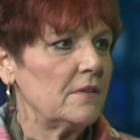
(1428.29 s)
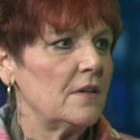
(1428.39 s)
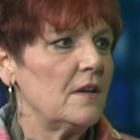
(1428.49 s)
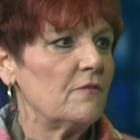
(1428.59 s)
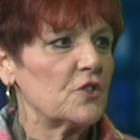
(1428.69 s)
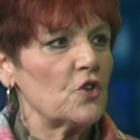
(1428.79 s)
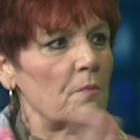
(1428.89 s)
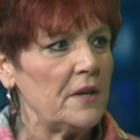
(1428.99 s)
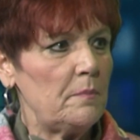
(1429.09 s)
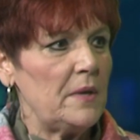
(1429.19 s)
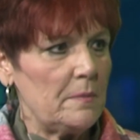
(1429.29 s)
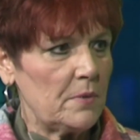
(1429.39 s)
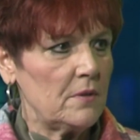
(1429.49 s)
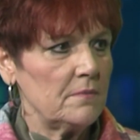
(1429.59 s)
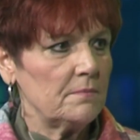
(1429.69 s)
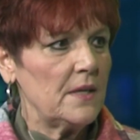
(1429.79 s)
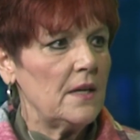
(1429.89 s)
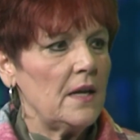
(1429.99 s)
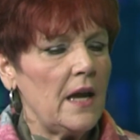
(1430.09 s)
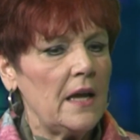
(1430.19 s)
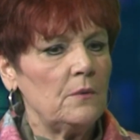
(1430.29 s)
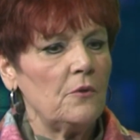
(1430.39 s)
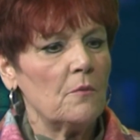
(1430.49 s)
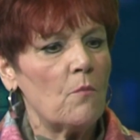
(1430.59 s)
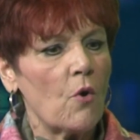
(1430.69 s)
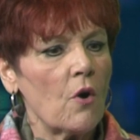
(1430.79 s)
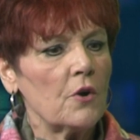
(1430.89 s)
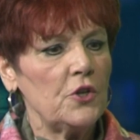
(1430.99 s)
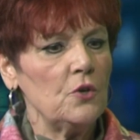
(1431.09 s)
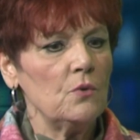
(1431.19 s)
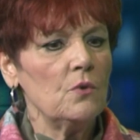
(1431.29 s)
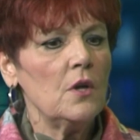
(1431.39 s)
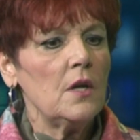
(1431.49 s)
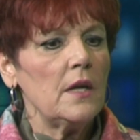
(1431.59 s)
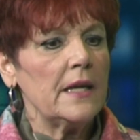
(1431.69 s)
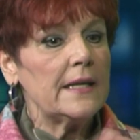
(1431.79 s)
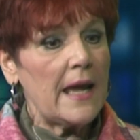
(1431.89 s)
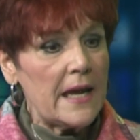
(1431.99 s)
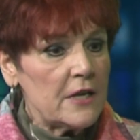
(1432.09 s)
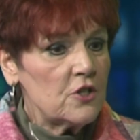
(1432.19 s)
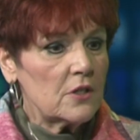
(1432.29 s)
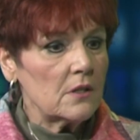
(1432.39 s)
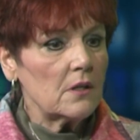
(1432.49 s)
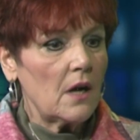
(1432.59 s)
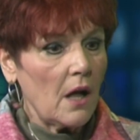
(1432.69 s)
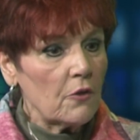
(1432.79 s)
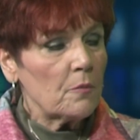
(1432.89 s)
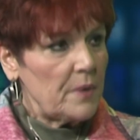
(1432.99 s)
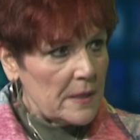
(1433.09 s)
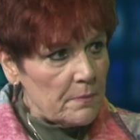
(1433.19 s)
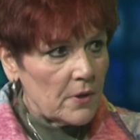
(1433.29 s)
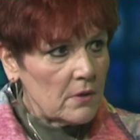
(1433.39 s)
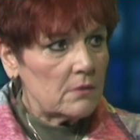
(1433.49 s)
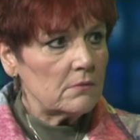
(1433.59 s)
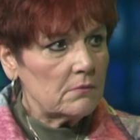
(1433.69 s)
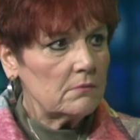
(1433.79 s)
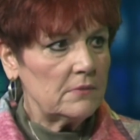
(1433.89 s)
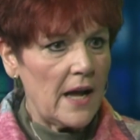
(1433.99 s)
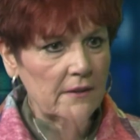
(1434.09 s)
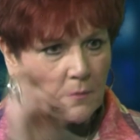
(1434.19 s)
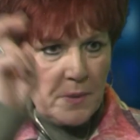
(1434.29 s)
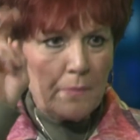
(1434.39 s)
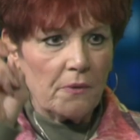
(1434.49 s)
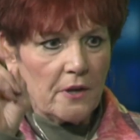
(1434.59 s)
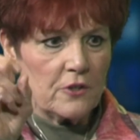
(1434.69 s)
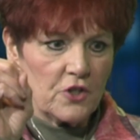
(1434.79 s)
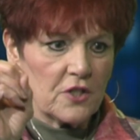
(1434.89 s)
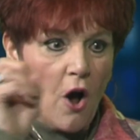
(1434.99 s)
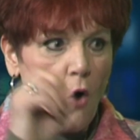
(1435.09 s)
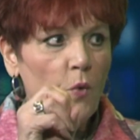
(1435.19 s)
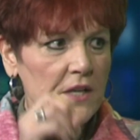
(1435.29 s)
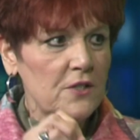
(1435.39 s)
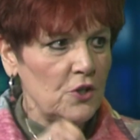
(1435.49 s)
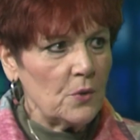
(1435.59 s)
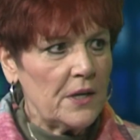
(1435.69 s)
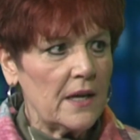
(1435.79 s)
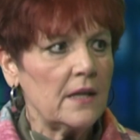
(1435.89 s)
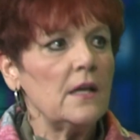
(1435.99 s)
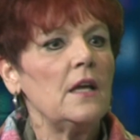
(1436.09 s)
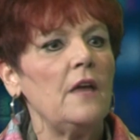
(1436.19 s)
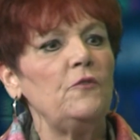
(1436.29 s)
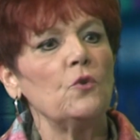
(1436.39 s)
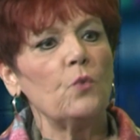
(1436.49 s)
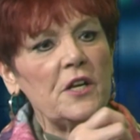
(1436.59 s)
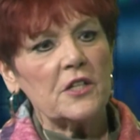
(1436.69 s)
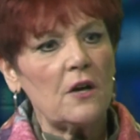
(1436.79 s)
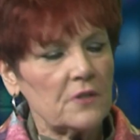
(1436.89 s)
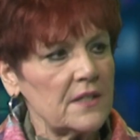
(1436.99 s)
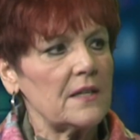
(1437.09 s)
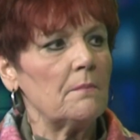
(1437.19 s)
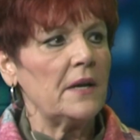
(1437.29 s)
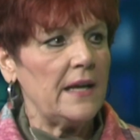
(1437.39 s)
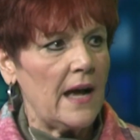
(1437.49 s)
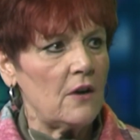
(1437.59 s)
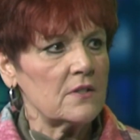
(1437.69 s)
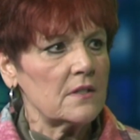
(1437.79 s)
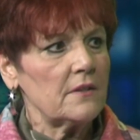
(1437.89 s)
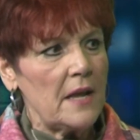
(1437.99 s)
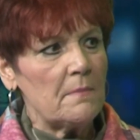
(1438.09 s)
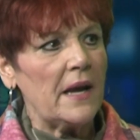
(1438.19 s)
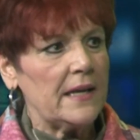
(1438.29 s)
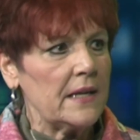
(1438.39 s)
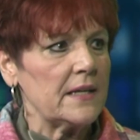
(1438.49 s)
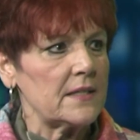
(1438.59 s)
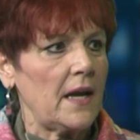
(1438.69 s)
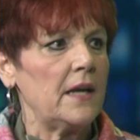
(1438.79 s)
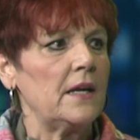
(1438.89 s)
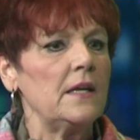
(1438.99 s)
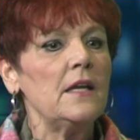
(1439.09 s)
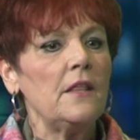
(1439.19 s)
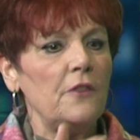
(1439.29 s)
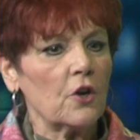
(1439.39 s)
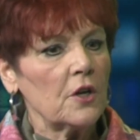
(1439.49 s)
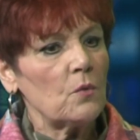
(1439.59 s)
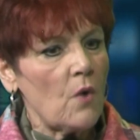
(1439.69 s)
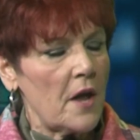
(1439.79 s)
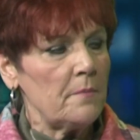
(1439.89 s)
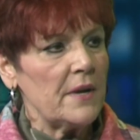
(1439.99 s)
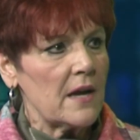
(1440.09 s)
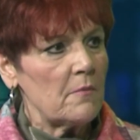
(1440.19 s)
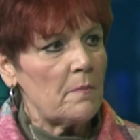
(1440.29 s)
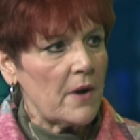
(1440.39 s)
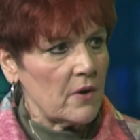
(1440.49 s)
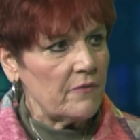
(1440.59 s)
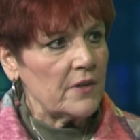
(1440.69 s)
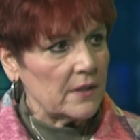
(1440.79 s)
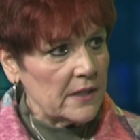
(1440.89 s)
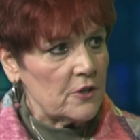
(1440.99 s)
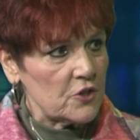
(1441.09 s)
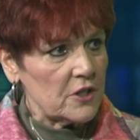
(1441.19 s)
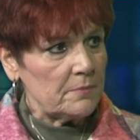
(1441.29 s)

for so many people. And the more you engage other people, not the people that are just always doing it, if you reach out to somebody else, they might get excited. They're going to want to become a part of the leadership